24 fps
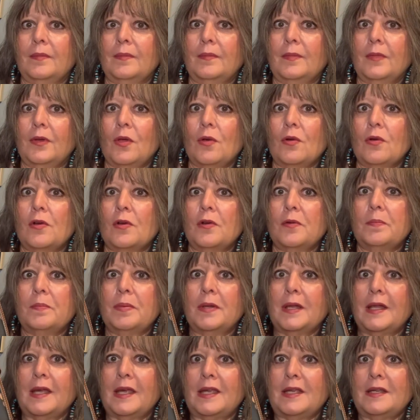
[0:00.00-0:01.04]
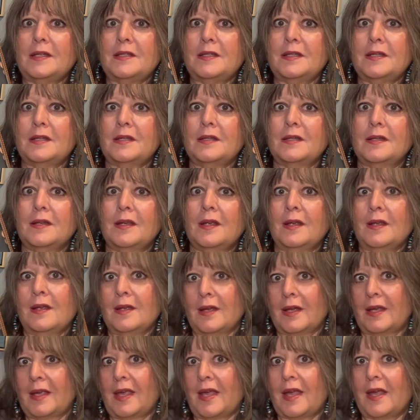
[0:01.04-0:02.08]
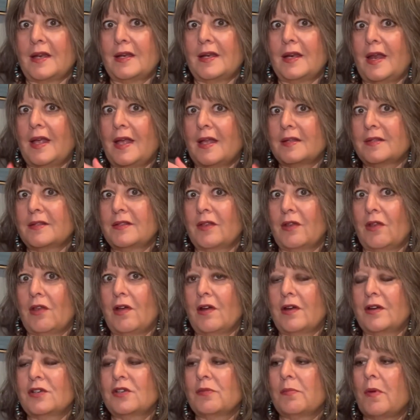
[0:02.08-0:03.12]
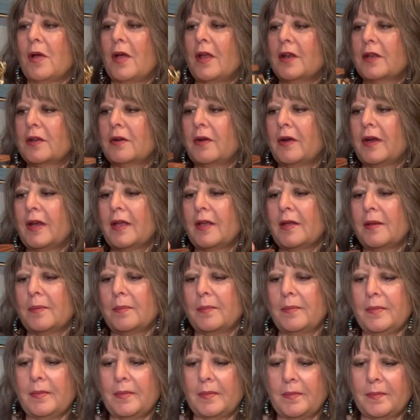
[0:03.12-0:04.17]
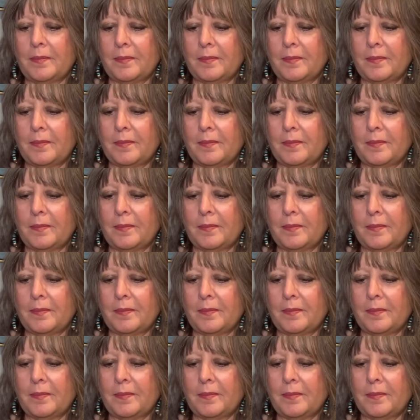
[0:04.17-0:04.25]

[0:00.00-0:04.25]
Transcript: logo plate. Again, it has the large monogram,